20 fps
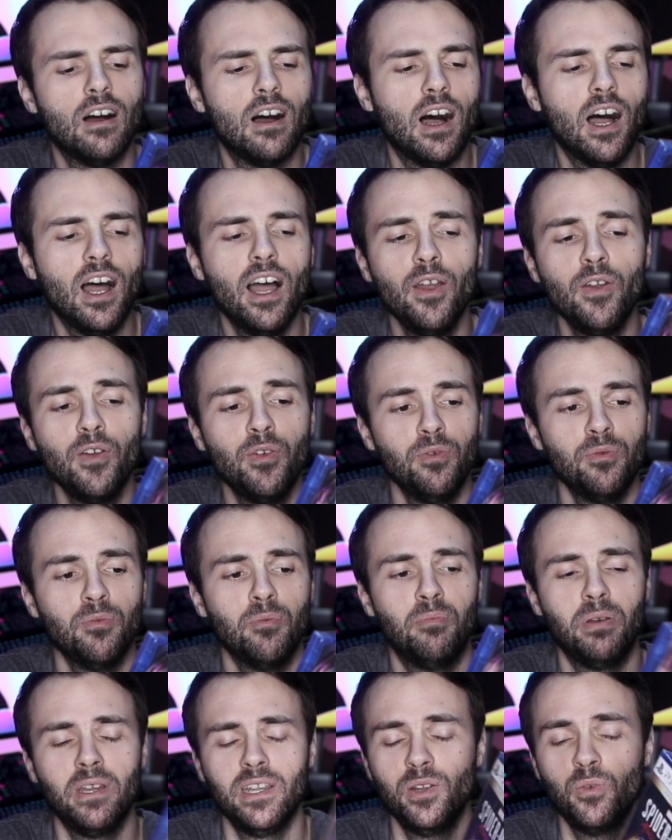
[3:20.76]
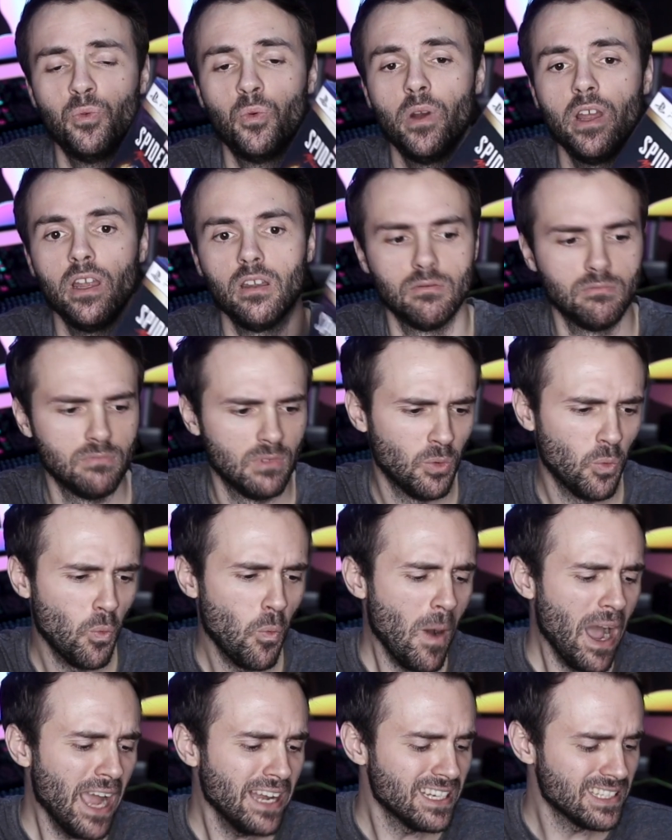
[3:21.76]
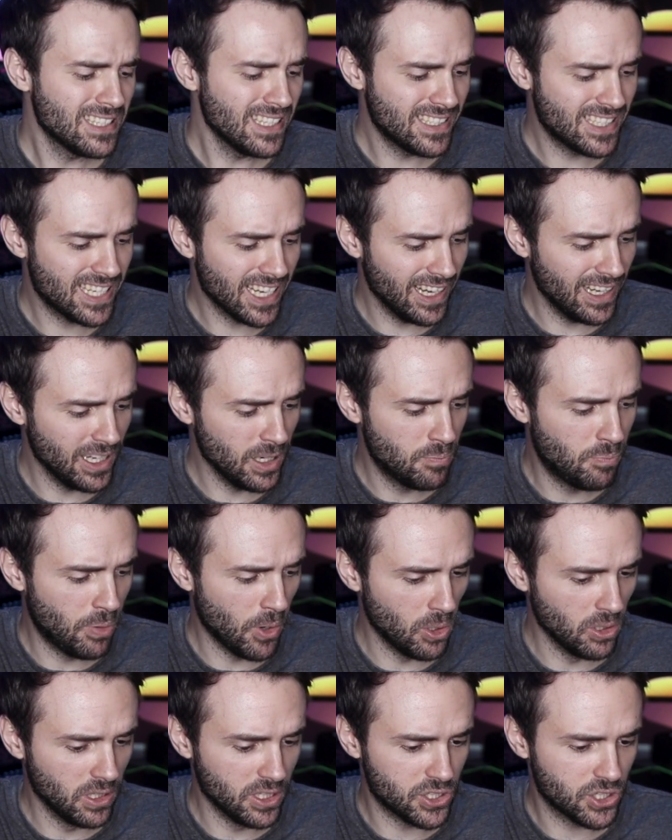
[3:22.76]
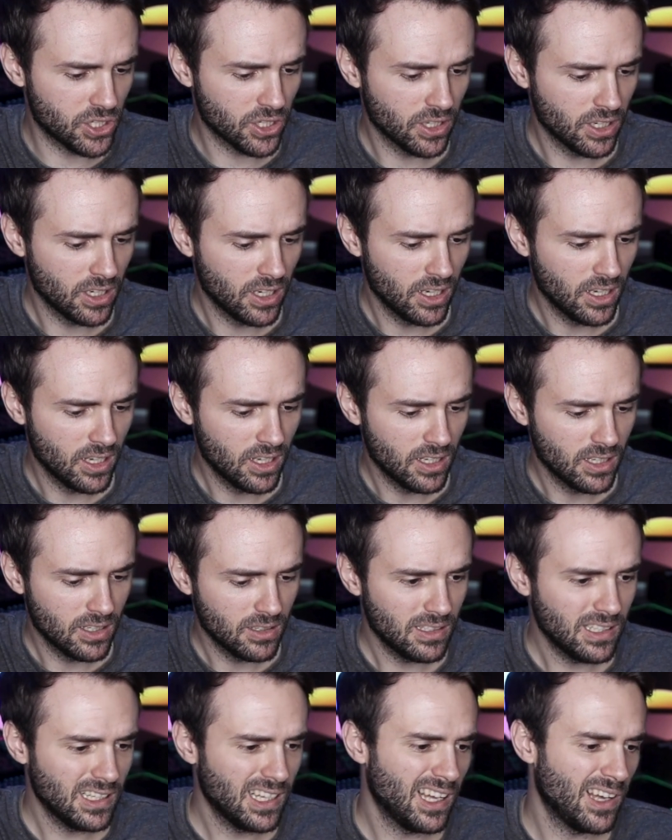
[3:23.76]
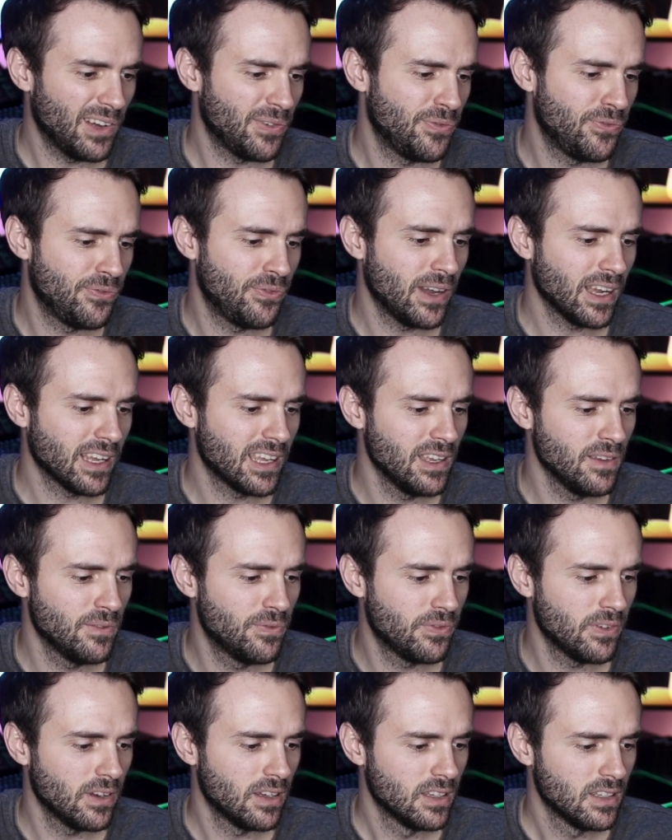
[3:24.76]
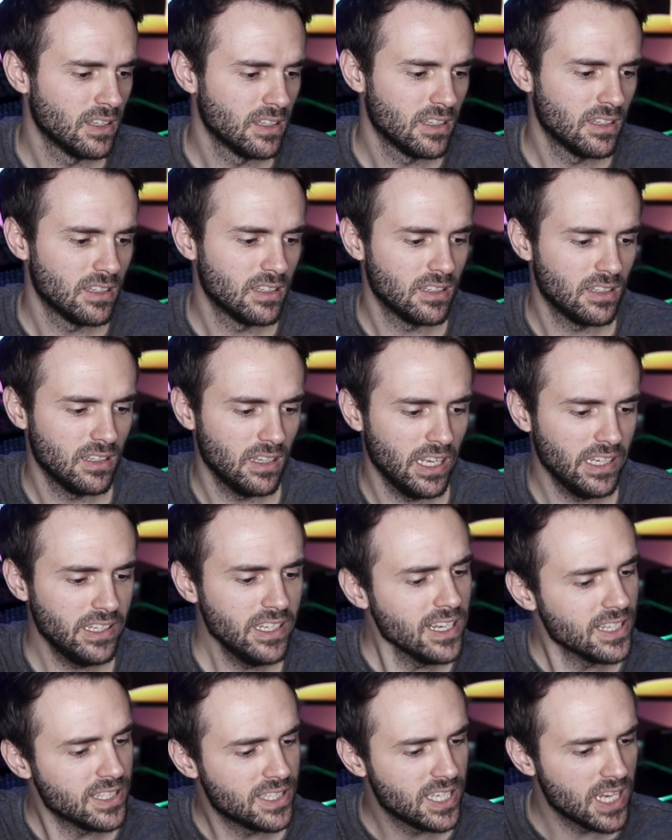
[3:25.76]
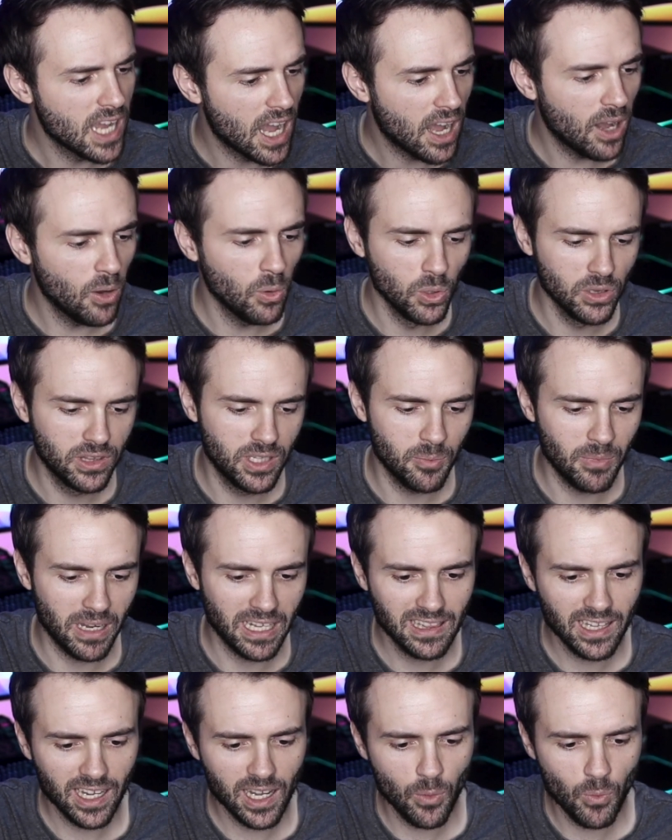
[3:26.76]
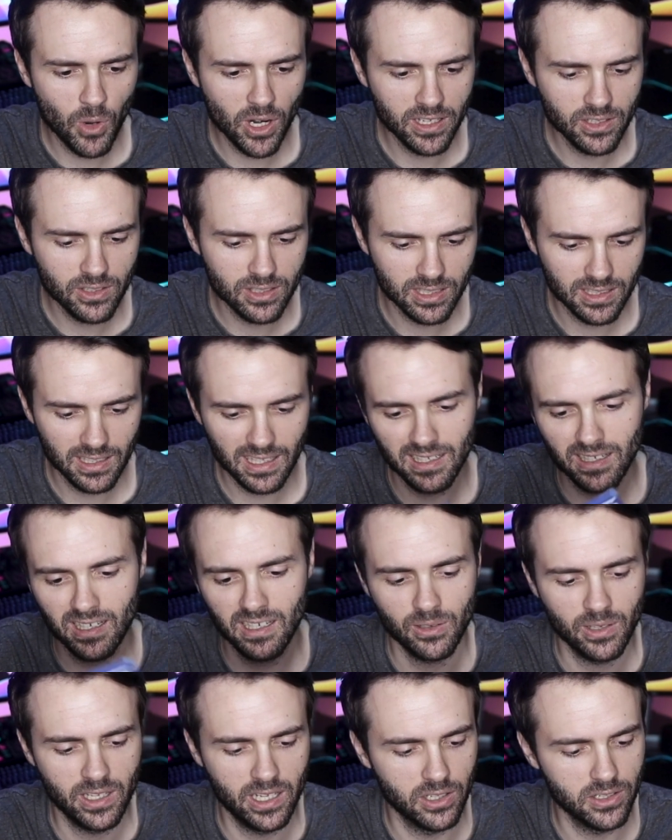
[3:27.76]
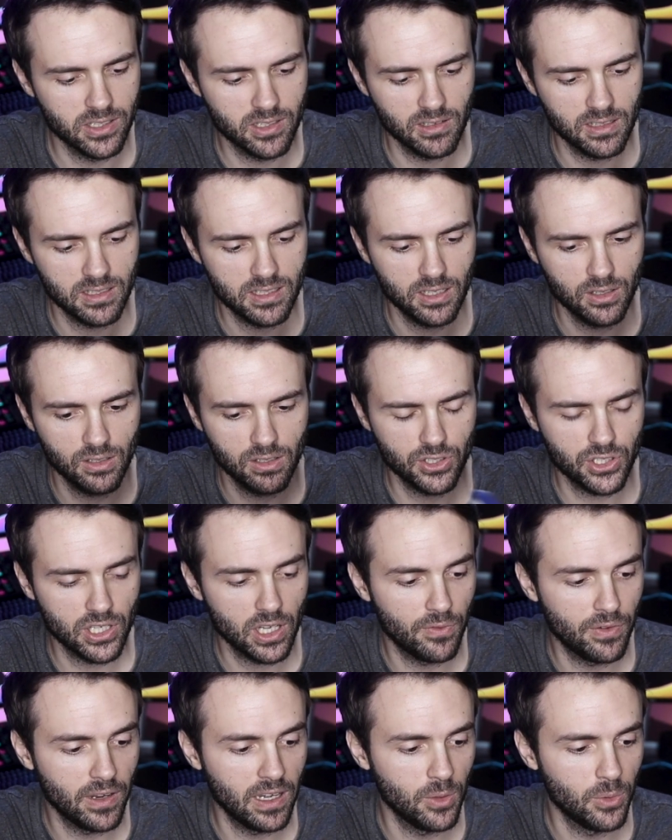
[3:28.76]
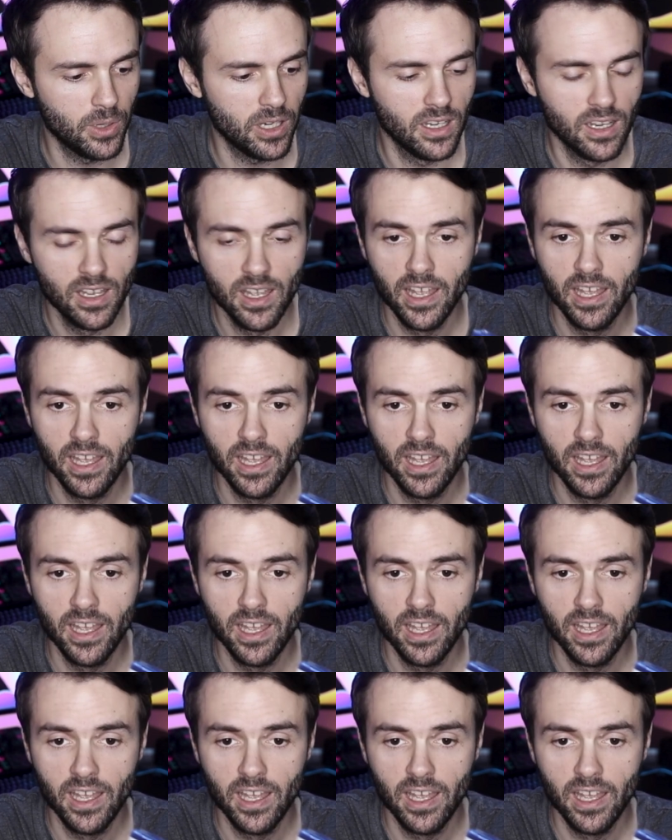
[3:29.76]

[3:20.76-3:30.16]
I've been with... Why does it say it in Polish? Fucking... Edycja Ultimate. Like I wanted... I don't care, it's gonna sit on the shelf anyway.